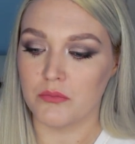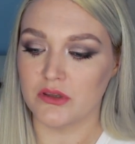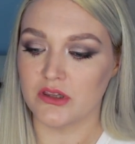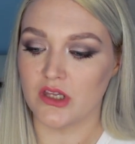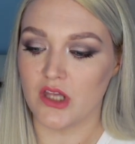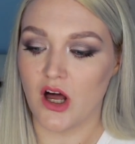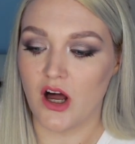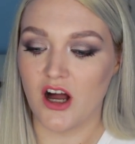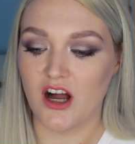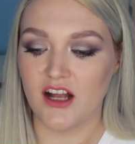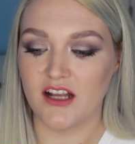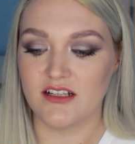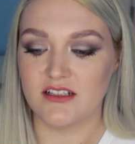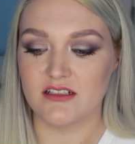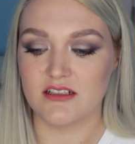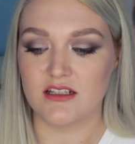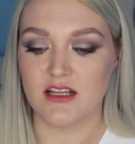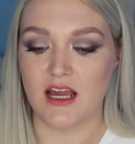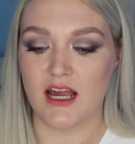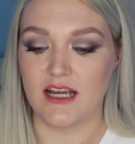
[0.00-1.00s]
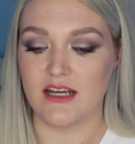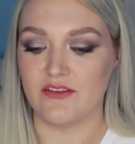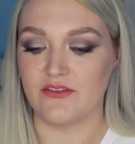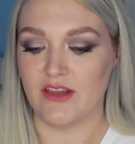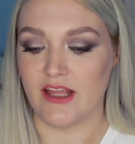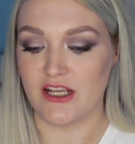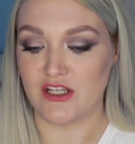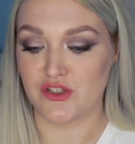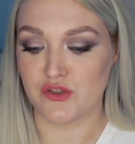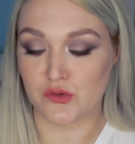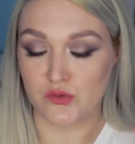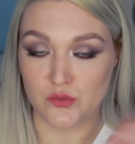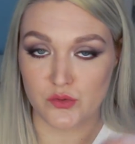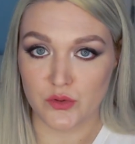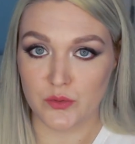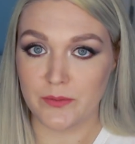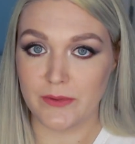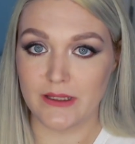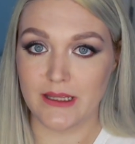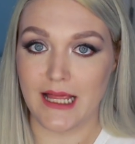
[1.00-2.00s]
blonde, kind of like
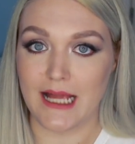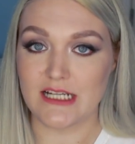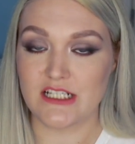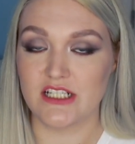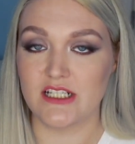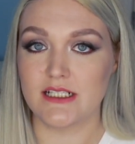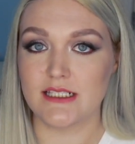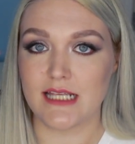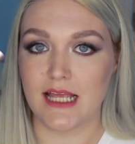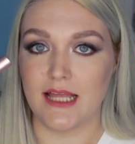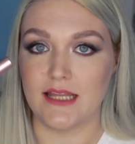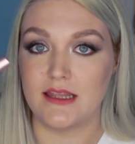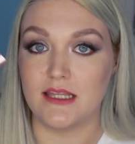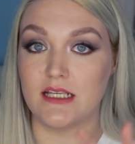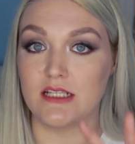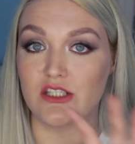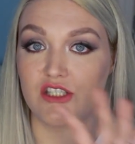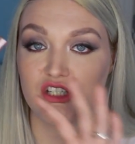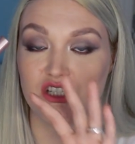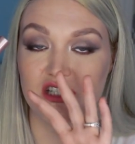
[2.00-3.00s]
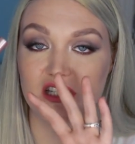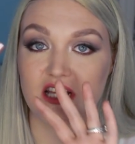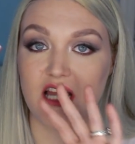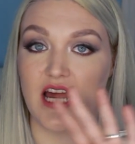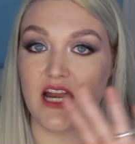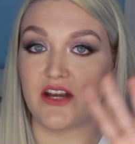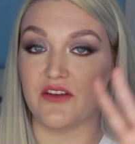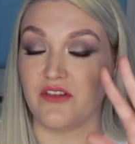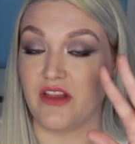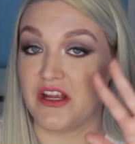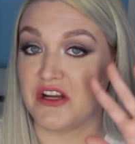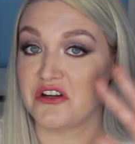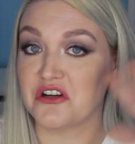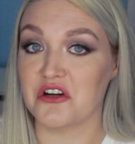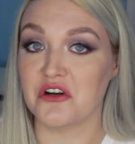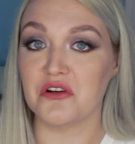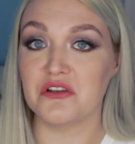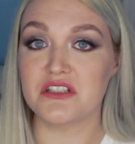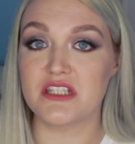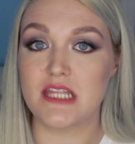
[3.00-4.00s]
droopy lashes, and this just kind of like
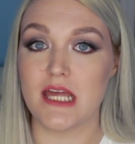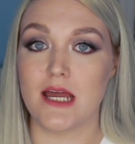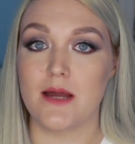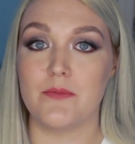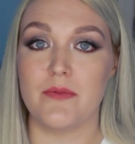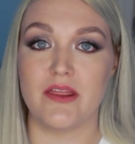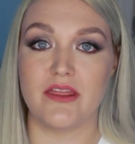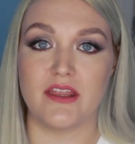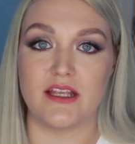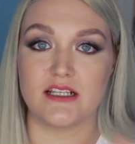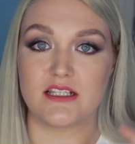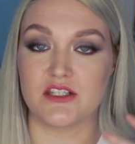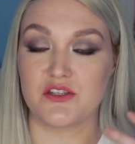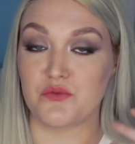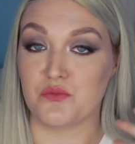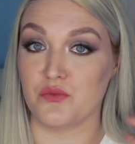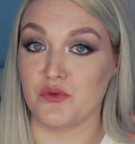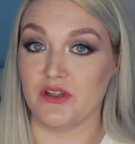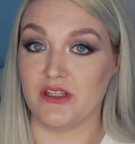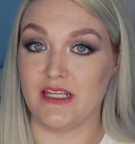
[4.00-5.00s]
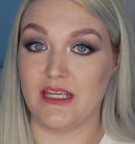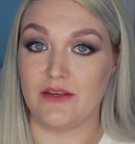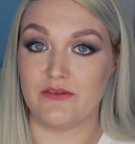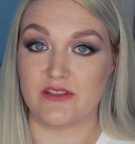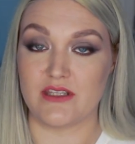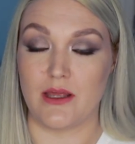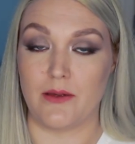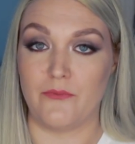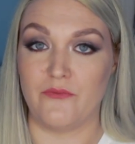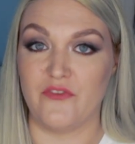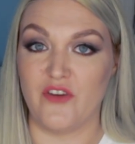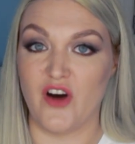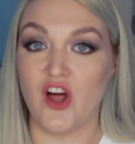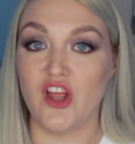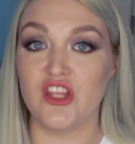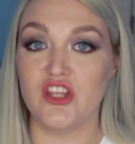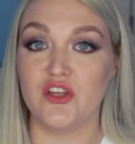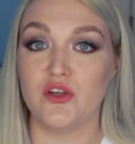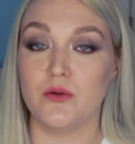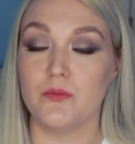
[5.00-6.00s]
curls them. This really gives them
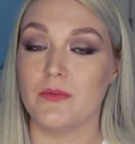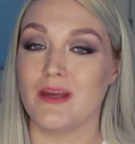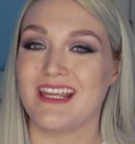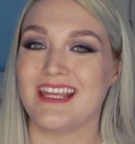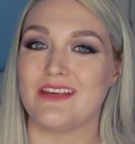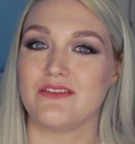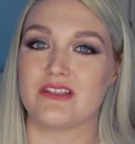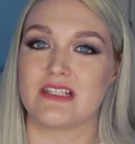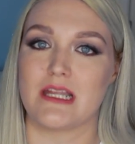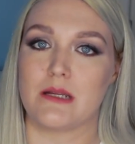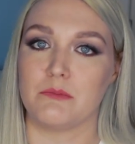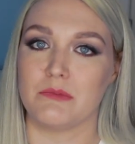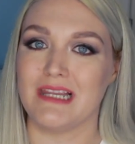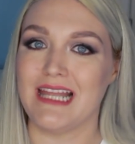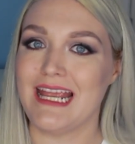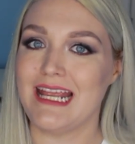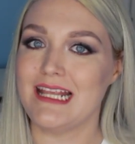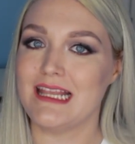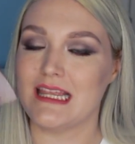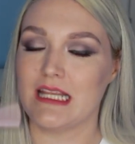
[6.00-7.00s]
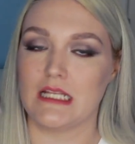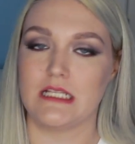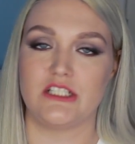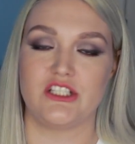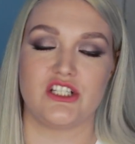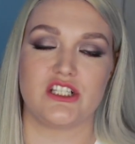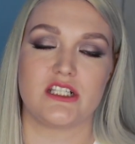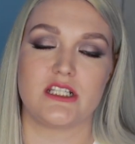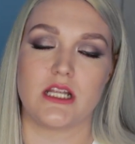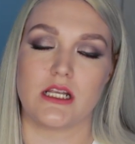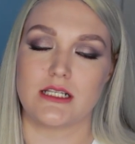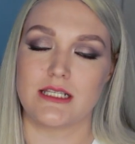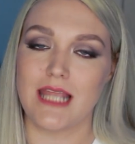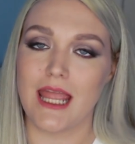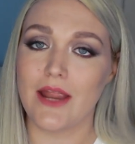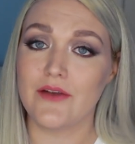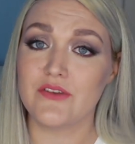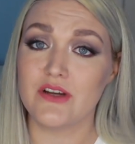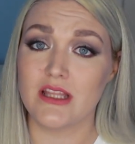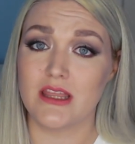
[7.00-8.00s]
volume, it gives them length, it just does
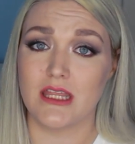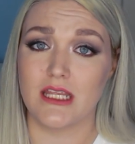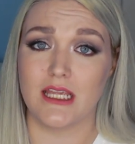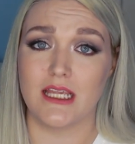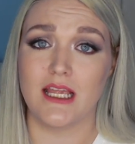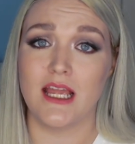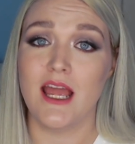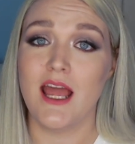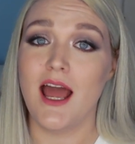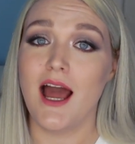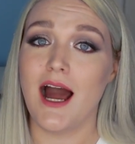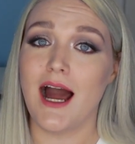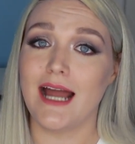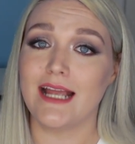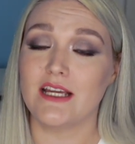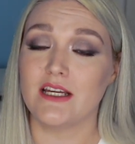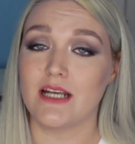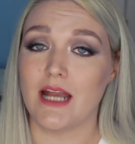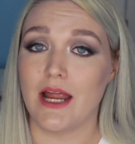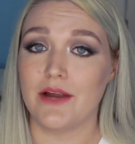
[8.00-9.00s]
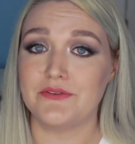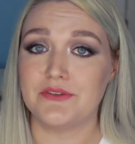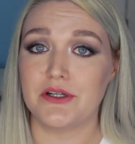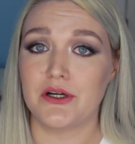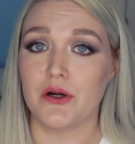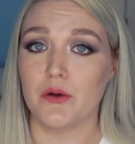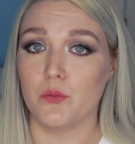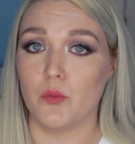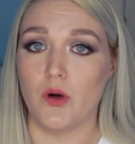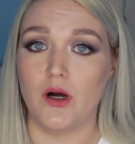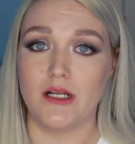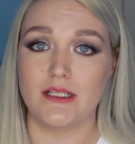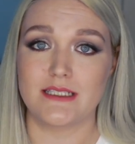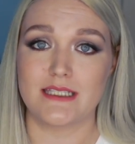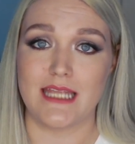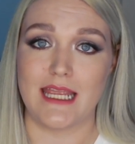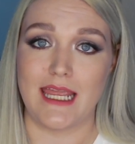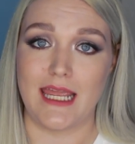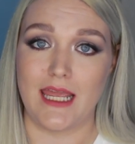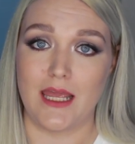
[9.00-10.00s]
everything I could ever want
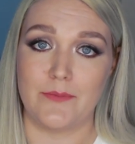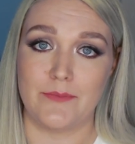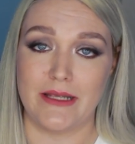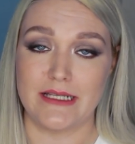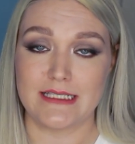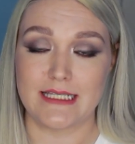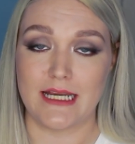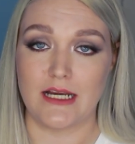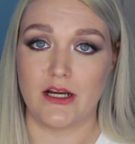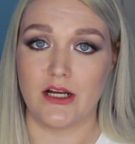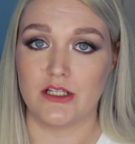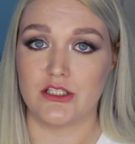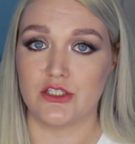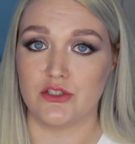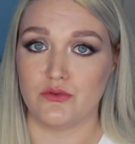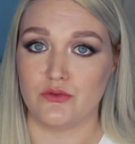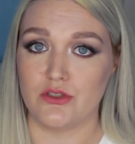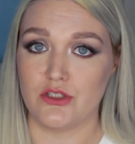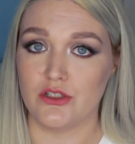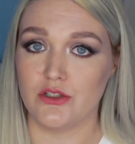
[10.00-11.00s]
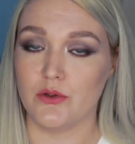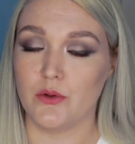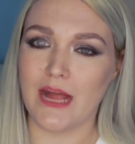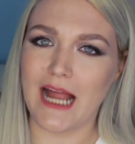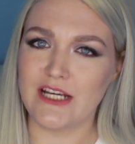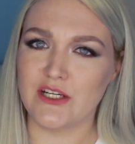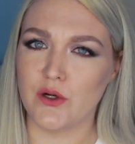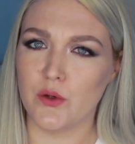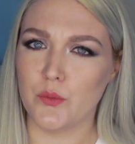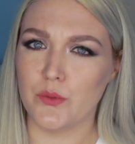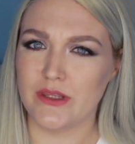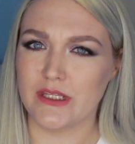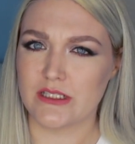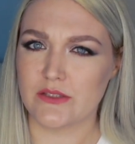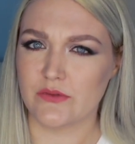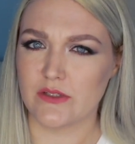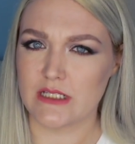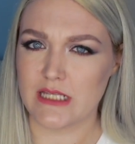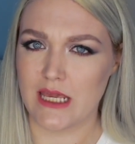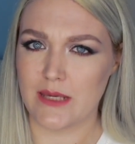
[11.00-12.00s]
a mascara to do. I know when this
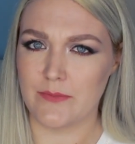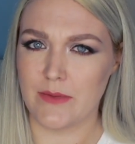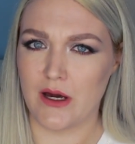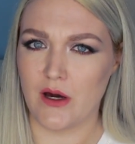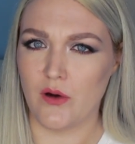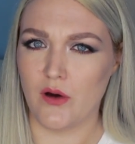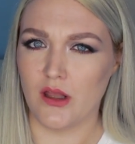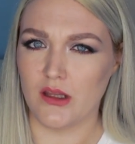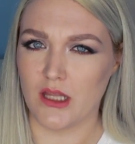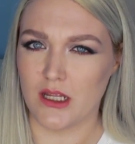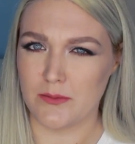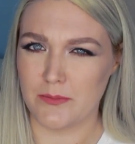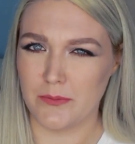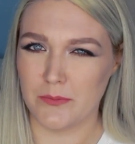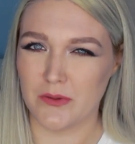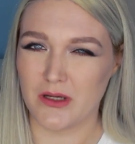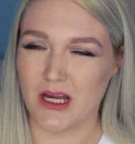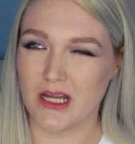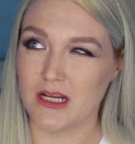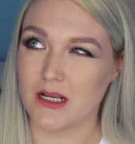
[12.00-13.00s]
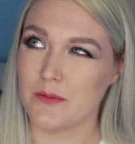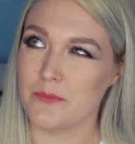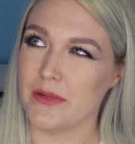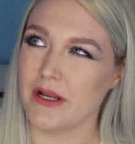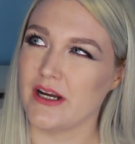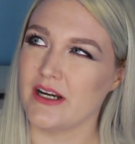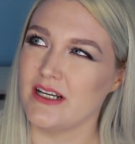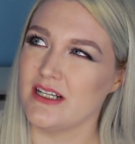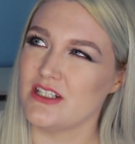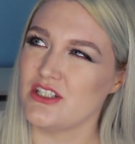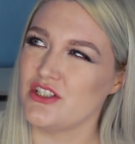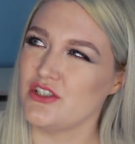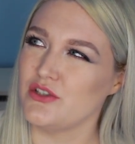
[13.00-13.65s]
first came out, a lot of people kind of compared it